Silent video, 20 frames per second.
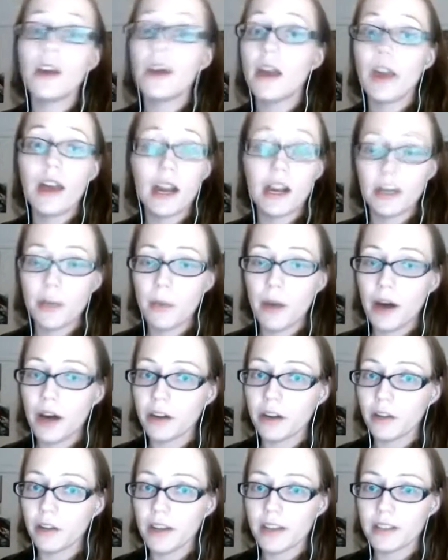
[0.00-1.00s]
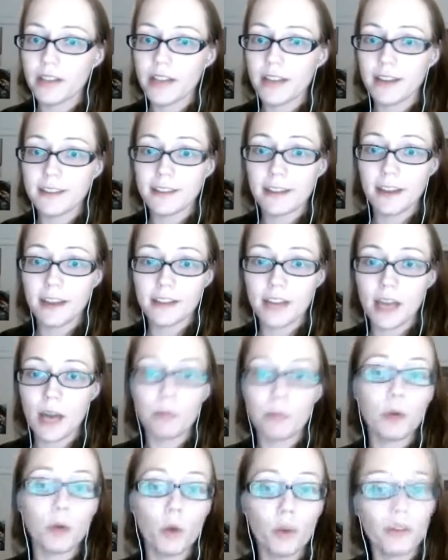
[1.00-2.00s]
Harry Potter, fantastic
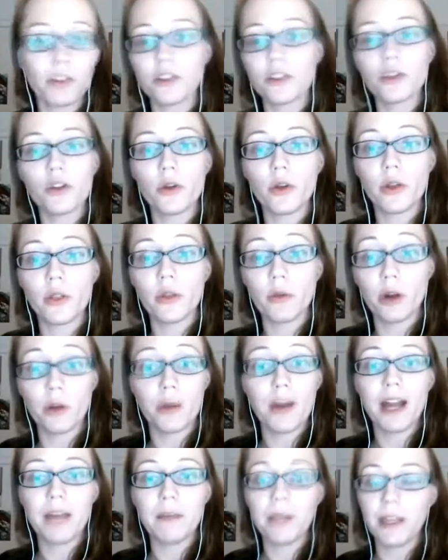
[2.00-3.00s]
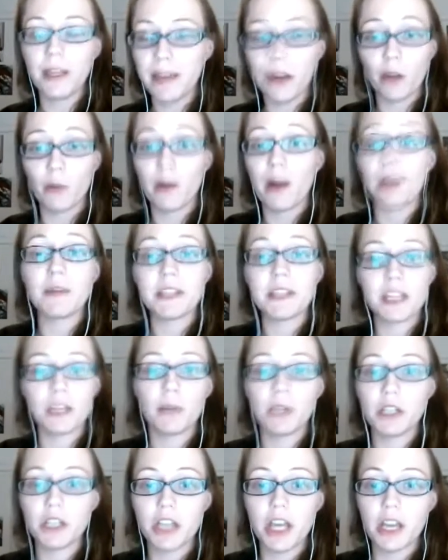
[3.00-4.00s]
example. What they're doing with Hermione, now Hermione's going to be
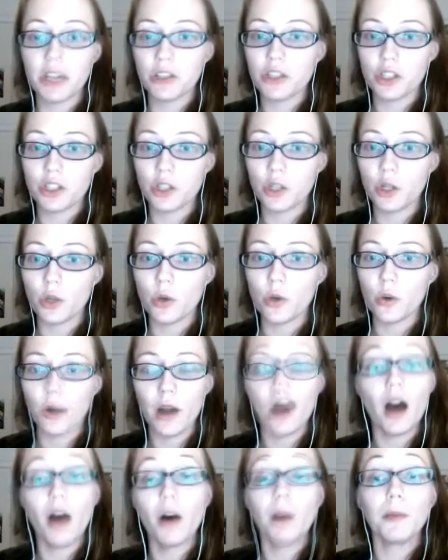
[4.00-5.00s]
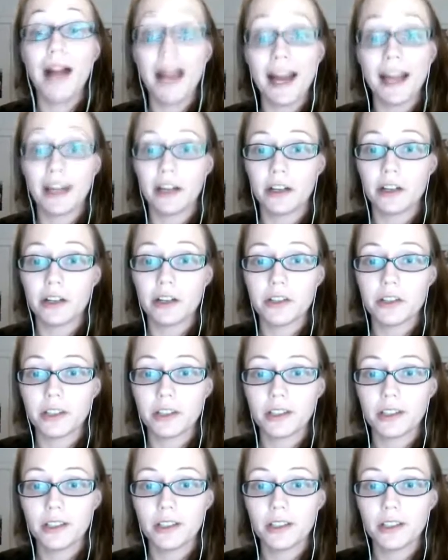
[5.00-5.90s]
changed to a black character.